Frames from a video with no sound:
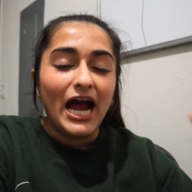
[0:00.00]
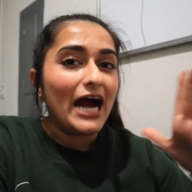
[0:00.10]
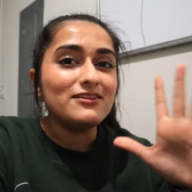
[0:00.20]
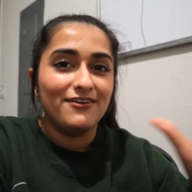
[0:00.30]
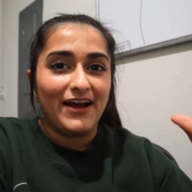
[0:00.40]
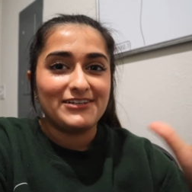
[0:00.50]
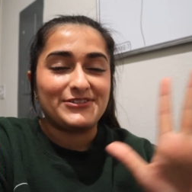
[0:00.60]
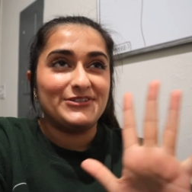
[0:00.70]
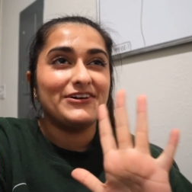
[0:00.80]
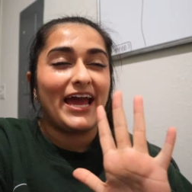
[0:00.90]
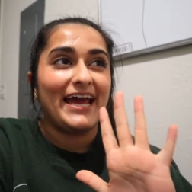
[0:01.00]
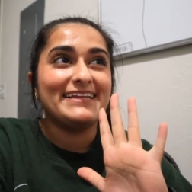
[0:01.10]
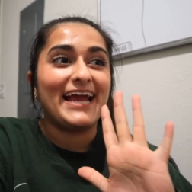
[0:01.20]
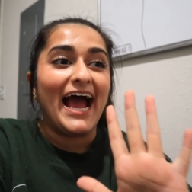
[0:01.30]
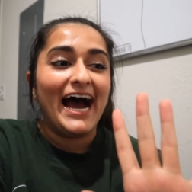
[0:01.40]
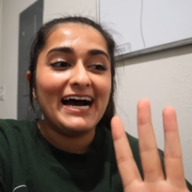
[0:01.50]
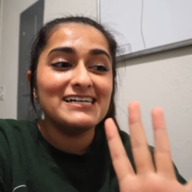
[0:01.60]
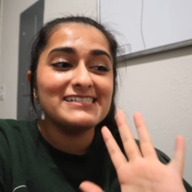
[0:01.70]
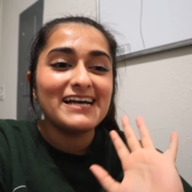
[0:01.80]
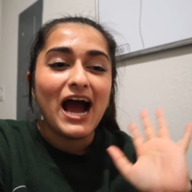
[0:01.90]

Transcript: I love Azriel, okay? Like, as